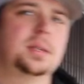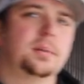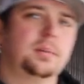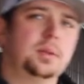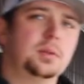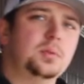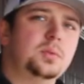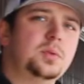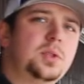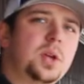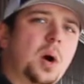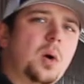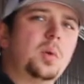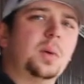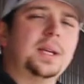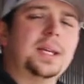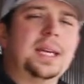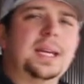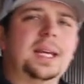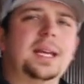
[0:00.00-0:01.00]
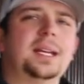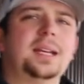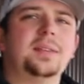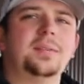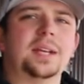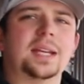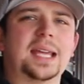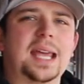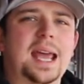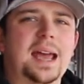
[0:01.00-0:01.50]
you don't get any
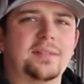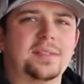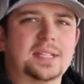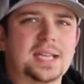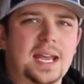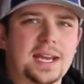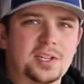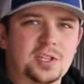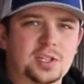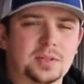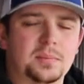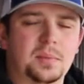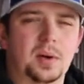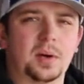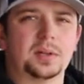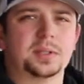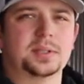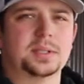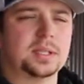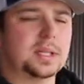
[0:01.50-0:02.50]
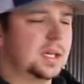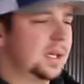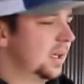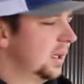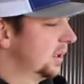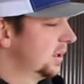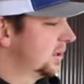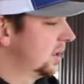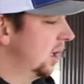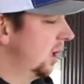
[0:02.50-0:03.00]
of the cavitation marks.
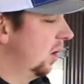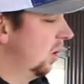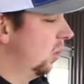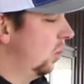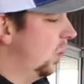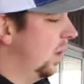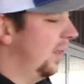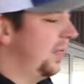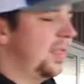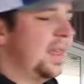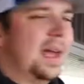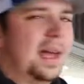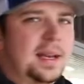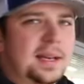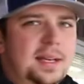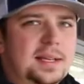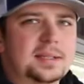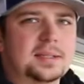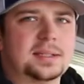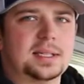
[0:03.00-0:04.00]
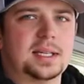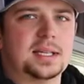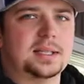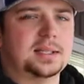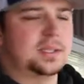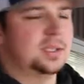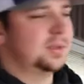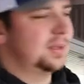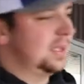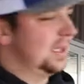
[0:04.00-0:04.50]
So what that is
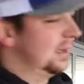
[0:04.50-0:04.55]
you see a